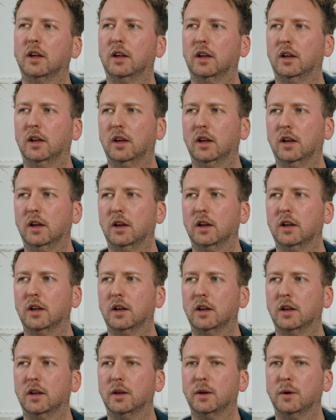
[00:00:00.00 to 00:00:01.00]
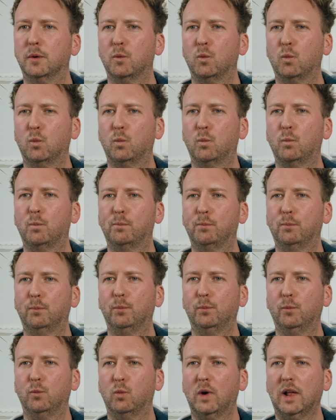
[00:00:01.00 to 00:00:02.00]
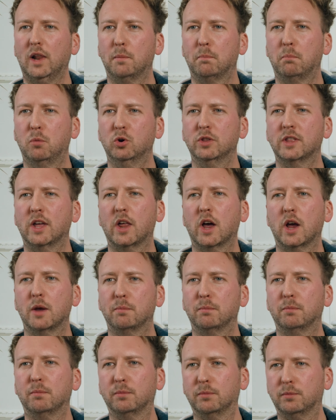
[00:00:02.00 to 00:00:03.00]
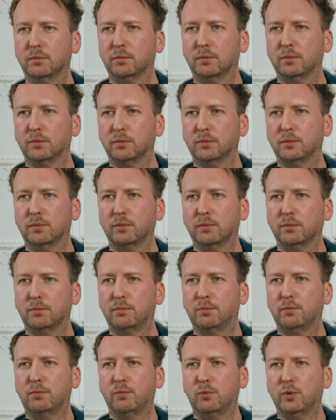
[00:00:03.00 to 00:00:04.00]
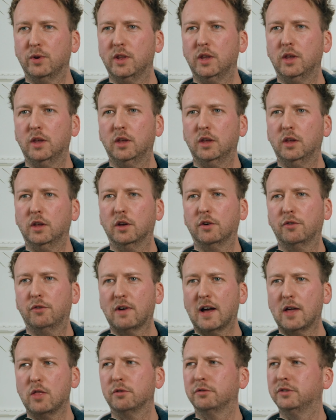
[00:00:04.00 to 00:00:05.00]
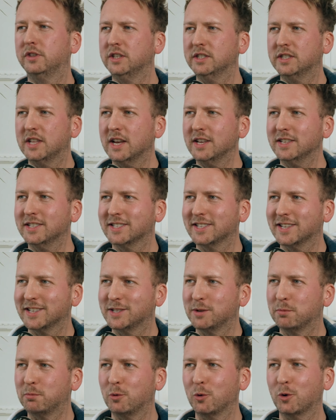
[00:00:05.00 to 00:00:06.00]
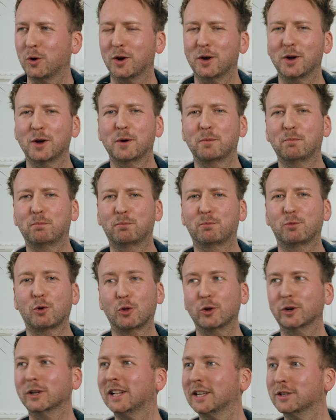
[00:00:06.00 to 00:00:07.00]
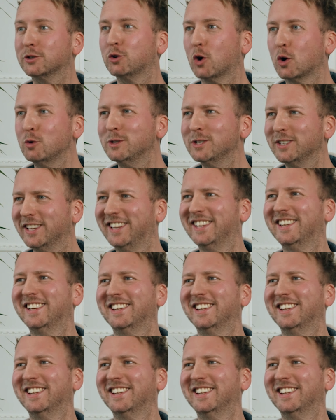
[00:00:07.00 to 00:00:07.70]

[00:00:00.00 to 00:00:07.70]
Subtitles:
Well, a book that I'm pretty a fan of these days is the book Product-Led Growth.